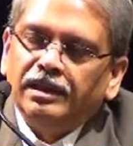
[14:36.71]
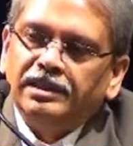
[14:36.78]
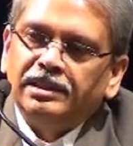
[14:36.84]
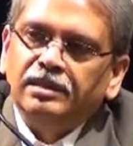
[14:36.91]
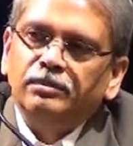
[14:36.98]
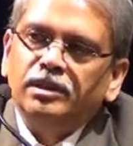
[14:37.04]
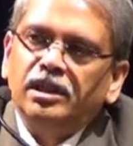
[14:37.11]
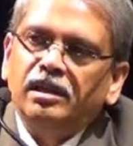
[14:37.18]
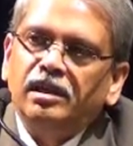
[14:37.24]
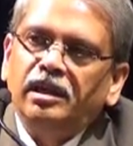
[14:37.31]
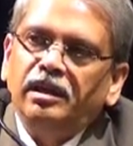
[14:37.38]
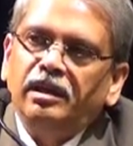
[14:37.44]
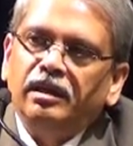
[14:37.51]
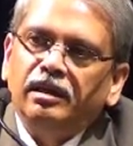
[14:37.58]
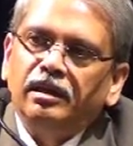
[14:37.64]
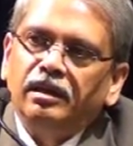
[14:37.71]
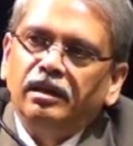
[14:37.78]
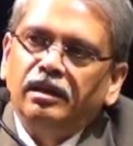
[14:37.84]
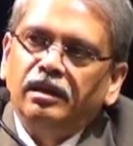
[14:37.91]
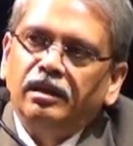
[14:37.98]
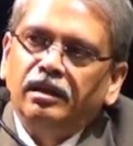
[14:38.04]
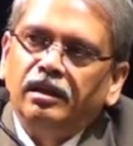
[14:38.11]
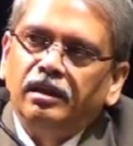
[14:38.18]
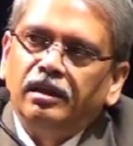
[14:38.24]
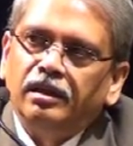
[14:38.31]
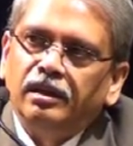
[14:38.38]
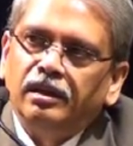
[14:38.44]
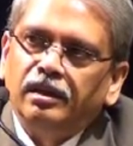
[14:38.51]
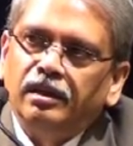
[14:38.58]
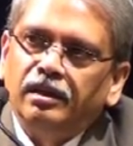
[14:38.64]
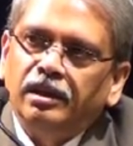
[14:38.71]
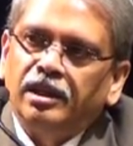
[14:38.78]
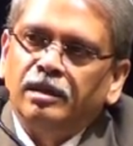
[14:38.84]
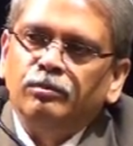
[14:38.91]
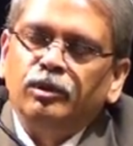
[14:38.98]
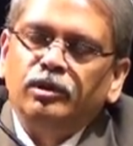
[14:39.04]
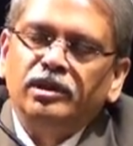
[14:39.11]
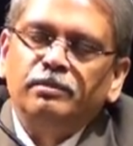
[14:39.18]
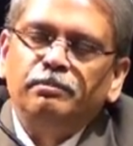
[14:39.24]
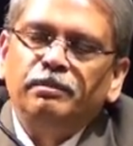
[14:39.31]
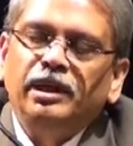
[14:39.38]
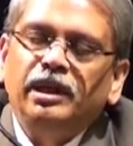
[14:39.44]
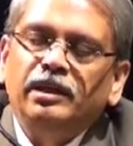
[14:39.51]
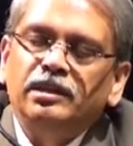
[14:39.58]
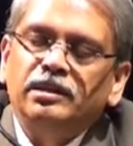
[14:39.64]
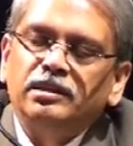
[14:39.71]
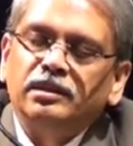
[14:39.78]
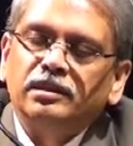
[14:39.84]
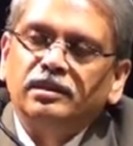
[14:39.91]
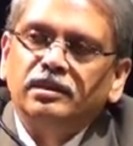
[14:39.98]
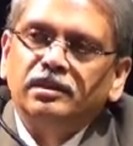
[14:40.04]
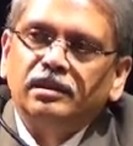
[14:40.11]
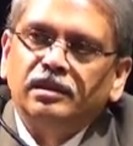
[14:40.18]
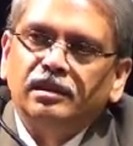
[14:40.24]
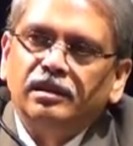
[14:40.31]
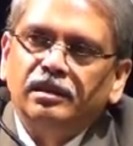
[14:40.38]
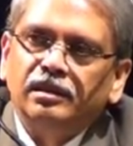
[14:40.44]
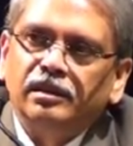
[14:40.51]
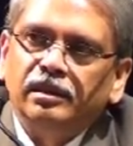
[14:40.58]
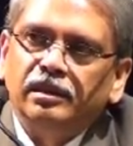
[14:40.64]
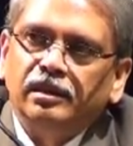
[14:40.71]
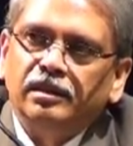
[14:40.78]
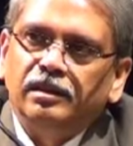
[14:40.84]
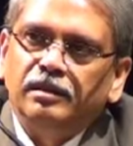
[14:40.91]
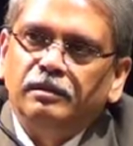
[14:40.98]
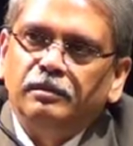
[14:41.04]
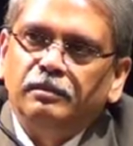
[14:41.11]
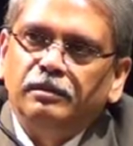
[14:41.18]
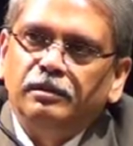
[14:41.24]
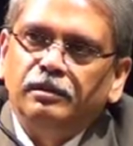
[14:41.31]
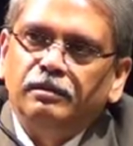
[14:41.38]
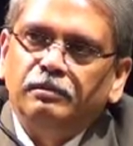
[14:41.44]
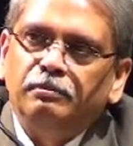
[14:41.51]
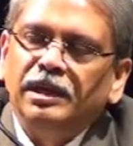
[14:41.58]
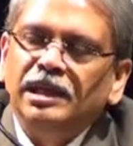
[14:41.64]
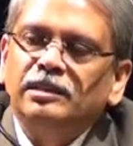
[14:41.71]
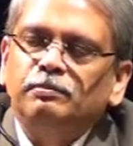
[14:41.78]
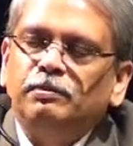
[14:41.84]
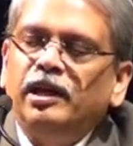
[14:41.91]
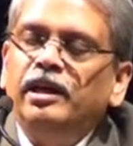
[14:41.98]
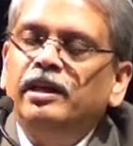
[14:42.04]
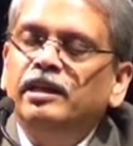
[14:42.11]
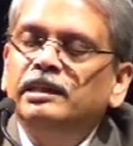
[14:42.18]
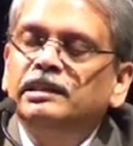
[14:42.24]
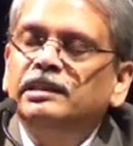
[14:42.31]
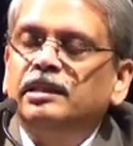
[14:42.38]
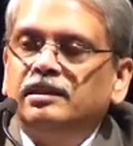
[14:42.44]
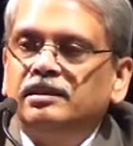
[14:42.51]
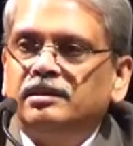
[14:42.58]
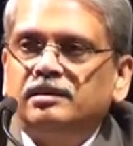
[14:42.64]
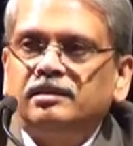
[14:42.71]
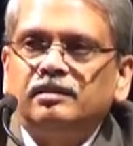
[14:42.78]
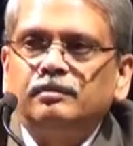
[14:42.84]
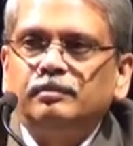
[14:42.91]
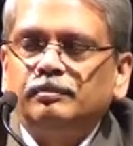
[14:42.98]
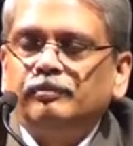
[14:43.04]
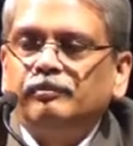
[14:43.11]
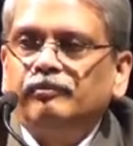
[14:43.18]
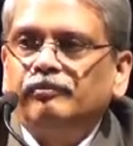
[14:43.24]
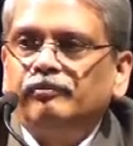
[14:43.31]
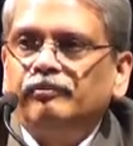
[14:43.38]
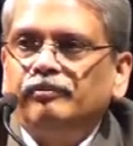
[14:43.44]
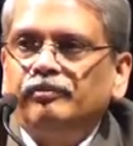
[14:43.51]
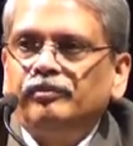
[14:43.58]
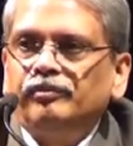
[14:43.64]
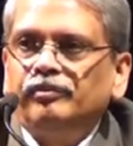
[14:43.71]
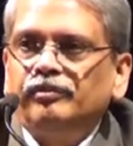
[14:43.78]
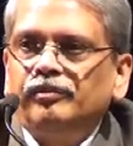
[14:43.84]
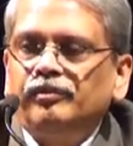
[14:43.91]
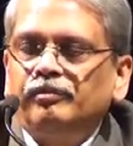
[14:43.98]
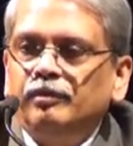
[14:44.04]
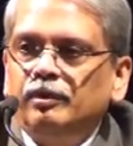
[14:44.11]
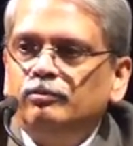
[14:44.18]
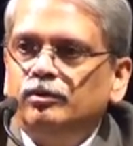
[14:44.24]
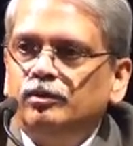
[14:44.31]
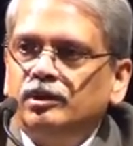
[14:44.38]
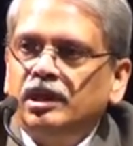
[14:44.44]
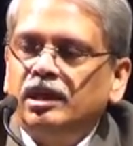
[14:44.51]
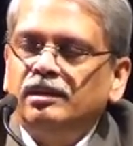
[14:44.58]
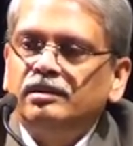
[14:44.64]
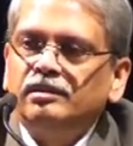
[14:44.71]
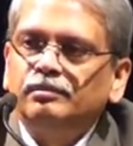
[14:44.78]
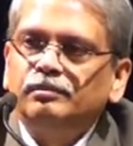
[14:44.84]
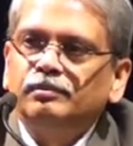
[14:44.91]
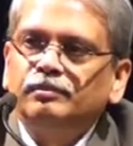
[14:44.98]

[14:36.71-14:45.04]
Similarly, the computer beat the best player in chess before that.